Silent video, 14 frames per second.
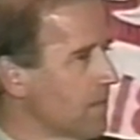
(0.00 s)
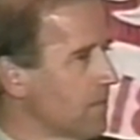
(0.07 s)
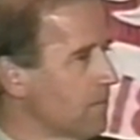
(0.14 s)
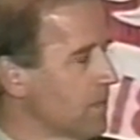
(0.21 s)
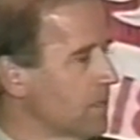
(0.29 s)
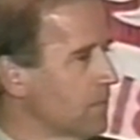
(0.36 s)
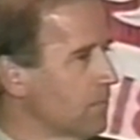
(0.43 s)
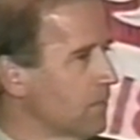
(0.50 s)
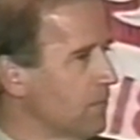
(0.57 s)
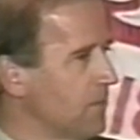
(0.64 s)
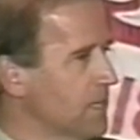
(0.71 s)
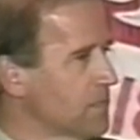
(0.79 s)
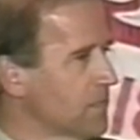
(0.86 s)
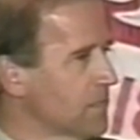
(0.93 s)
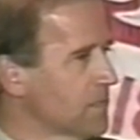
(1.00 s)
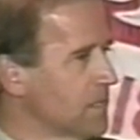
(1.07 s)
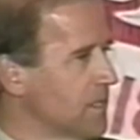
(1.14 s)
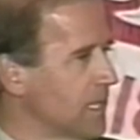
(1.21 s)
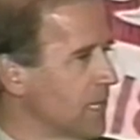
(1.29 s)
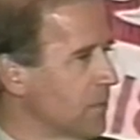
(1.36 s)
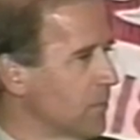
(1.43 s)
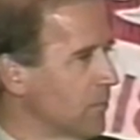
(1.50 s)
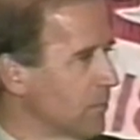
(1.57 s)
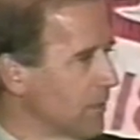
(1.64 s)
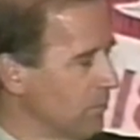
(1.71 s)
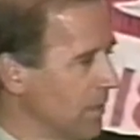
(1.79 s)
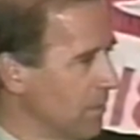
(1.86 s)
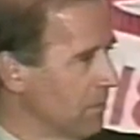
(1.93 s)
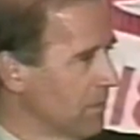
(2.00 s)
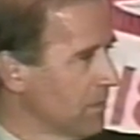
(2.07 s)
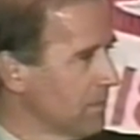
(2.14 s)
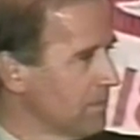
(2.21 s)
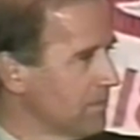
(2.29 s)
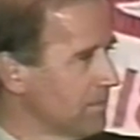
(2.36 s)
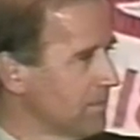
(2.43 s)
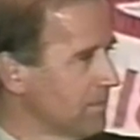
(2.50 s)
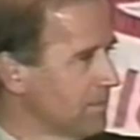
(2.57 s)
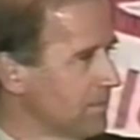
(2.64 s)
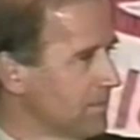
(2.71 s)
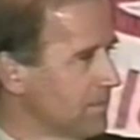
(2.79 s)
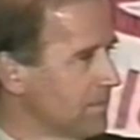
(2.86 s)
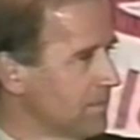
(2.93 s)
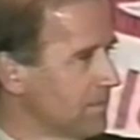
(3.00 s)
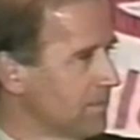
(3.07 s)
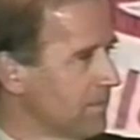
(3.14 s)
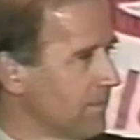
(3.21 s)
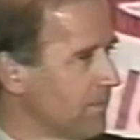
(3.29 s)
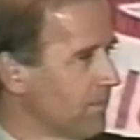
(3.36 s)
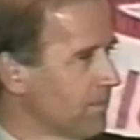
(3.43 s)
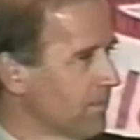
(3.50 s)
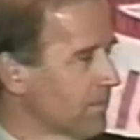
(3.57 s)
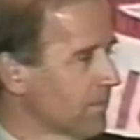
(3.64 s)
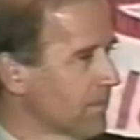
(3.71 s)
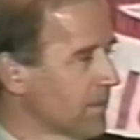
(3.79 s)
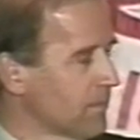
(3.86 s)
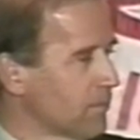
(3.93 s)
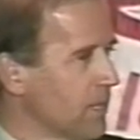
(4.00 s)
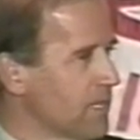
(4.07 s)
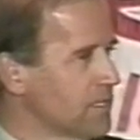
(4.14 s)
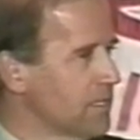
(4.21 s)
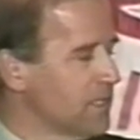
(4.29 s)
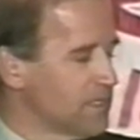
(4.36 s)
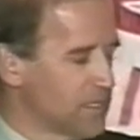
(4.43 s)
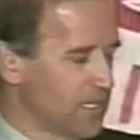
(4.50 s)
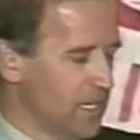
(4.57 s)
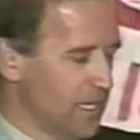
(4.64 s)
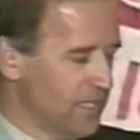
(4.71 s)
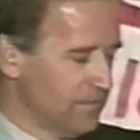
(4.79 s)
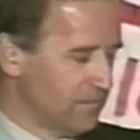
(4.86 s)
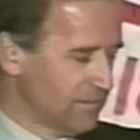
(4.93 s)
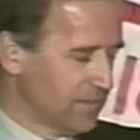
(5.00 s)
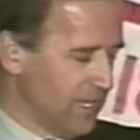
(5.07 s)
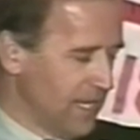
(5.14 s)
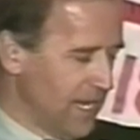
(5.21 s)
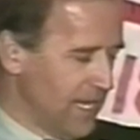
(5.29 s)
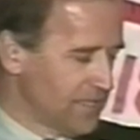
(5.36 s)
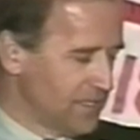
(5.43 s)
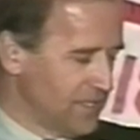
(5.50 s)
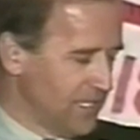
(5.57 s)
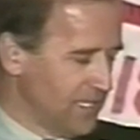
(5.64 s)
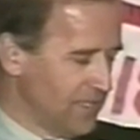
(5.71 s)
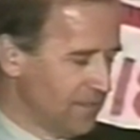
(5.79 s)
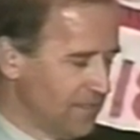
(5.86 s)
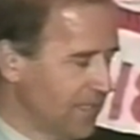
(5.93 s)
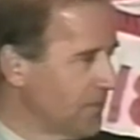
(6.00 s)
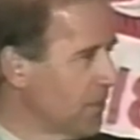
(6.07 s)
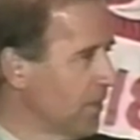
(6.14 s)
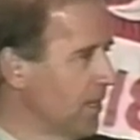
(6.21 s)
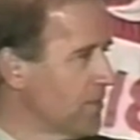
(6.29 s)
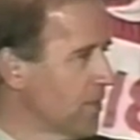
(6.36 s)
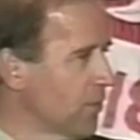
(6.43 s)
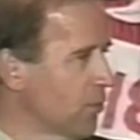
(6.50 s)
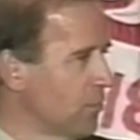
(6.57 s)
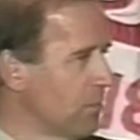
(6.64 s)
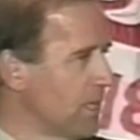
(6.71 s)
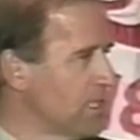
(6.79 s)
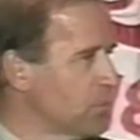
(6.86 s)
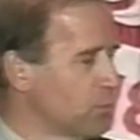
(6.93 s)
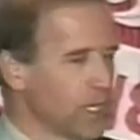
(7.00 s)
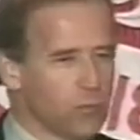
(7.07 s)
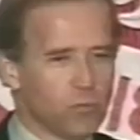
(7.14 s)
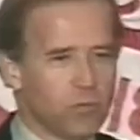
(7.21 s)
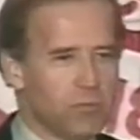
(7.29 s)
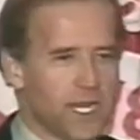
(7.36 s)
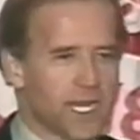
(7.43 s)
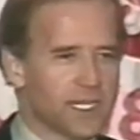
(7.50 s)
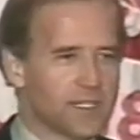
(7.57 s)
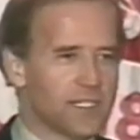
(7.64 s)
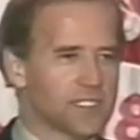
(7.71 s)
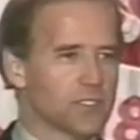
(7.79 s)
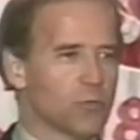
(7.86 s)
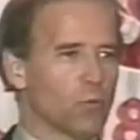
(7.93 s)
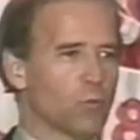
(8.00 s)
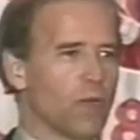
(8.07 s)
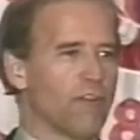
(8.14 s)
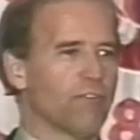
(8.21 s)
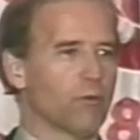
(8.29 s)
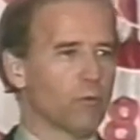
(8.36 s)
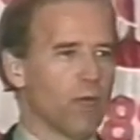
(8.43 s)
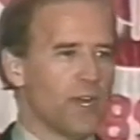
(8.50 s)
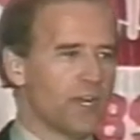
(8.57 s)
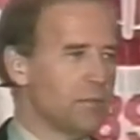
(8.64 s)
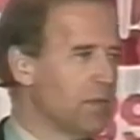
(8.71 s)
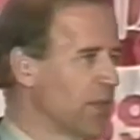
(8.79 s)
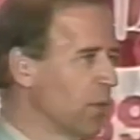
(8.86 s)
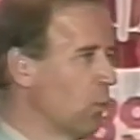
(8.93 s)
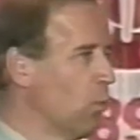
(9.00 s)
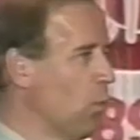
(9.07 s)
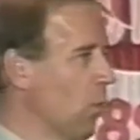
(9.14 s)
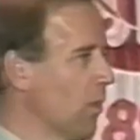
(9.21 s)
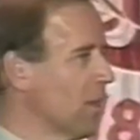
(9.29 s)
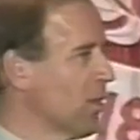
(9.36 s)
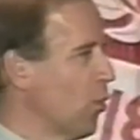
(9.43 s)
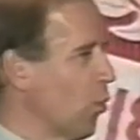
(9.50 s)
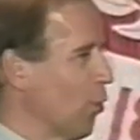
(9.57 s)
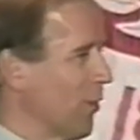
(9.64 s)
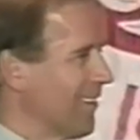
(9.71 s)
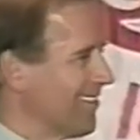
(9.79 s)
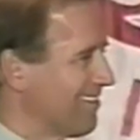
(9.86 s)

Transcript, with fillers: But the professors in here will remember. The president said, as did Attorney General Meese, we will make this a referendum on the Warren Court.